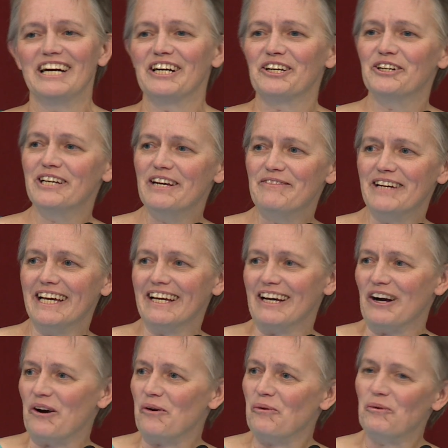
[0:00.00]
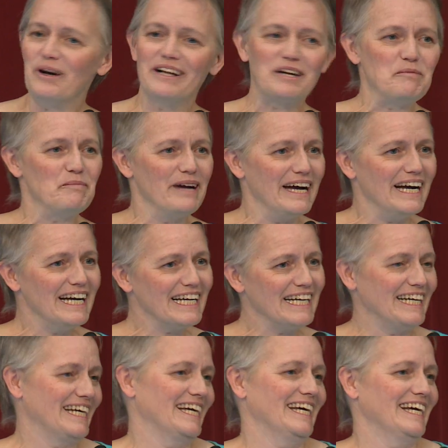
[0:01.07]
Good evening. Welcome back.
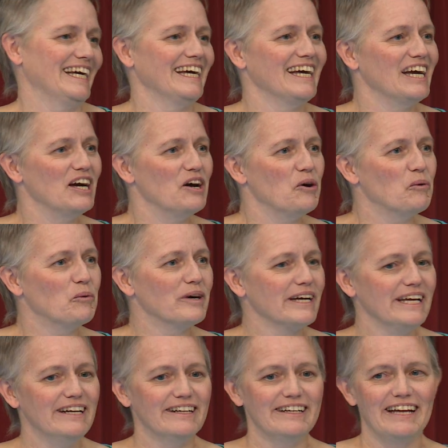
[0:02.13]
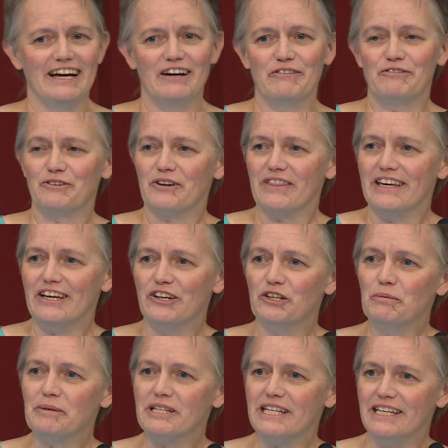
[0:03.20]
We're here now for the
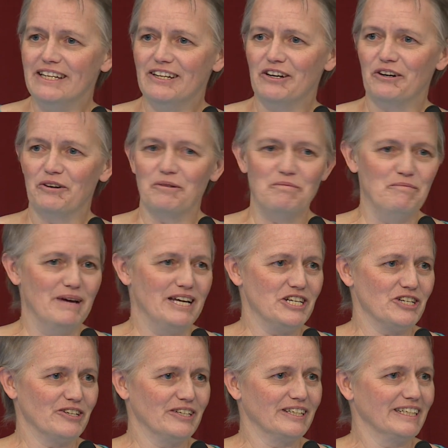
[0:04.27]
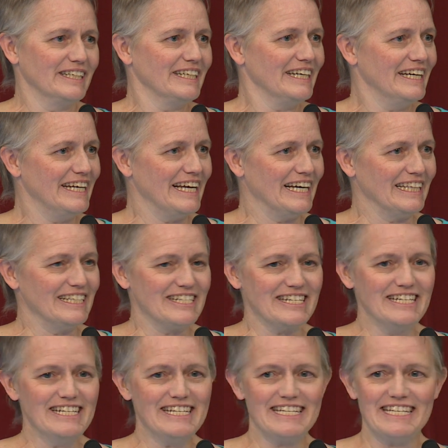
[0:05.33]
Cupertino measure
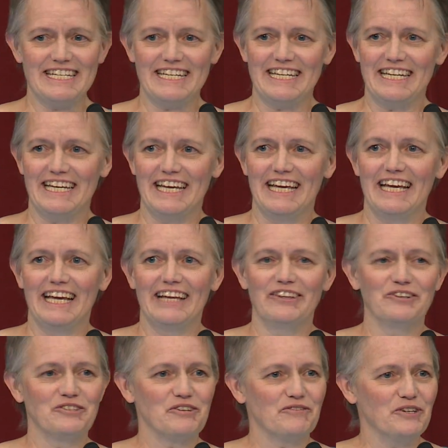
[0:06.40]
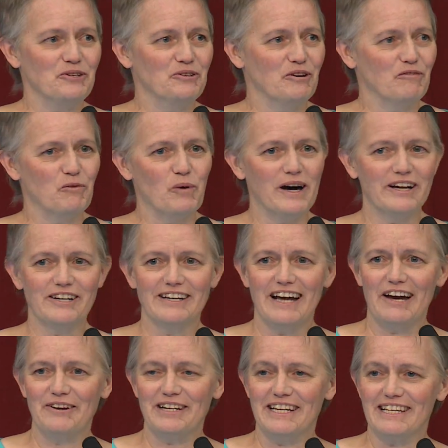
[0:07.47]
analysis. Those of you who have wandered
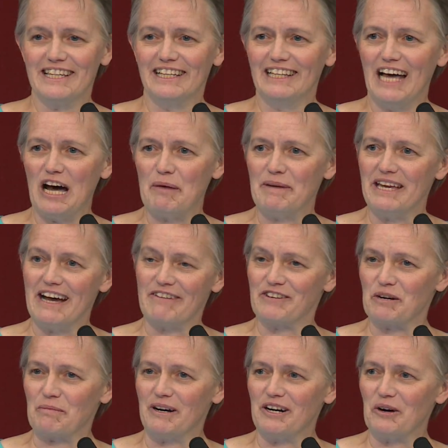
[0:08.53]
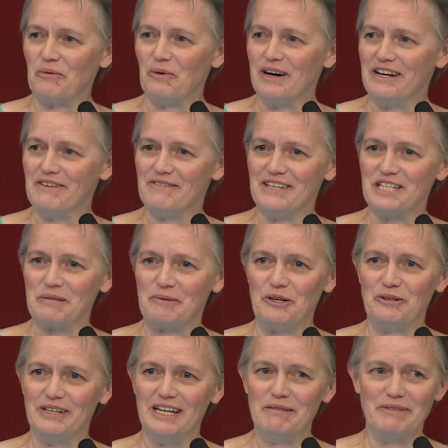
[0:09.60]
out into the lobby after part one of this
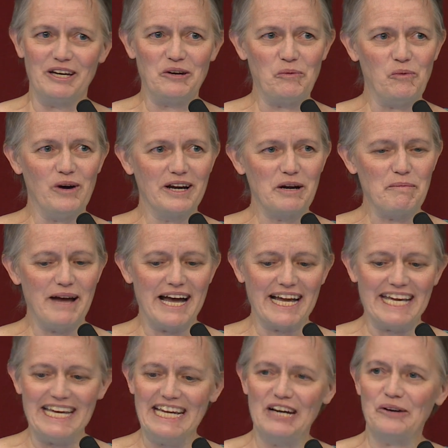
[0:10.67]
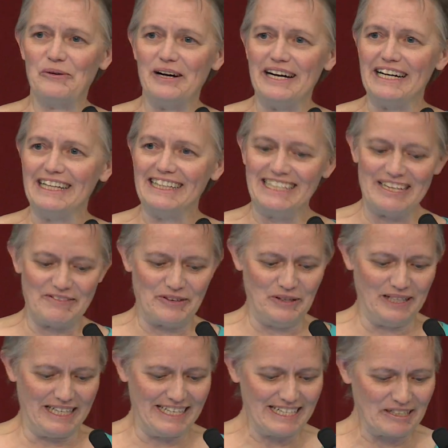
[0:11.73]
program can wander back in quietly if you
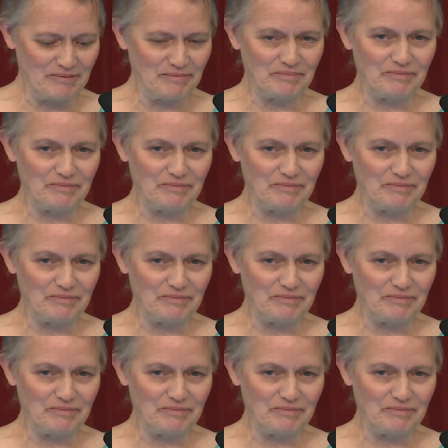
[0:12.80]
like.